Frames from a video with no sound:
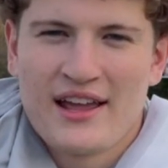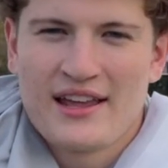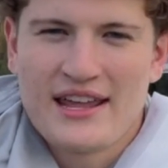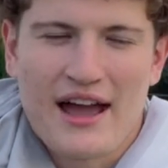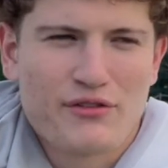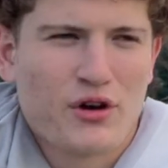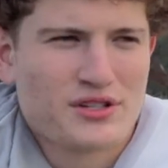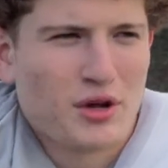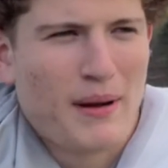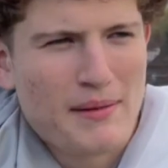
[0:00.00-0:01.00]
Yeah, of course.
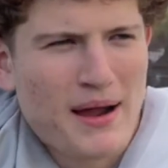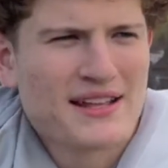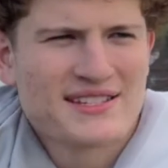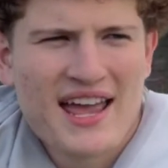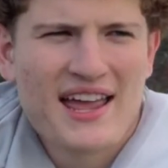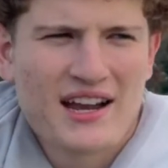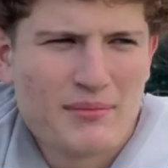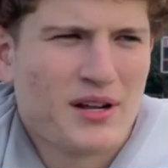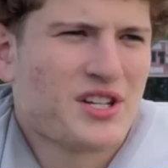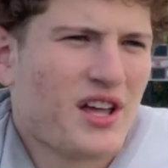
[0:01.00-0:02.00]
So my mindset and a
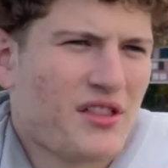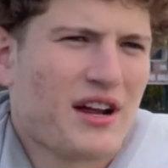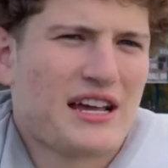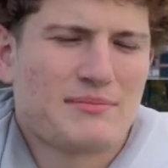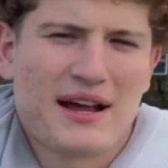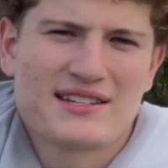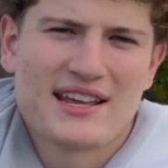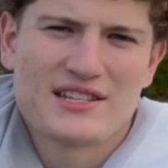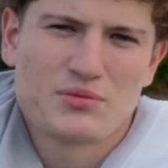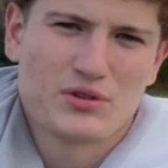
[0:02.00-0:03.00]
bunch of the other guys' mindsets were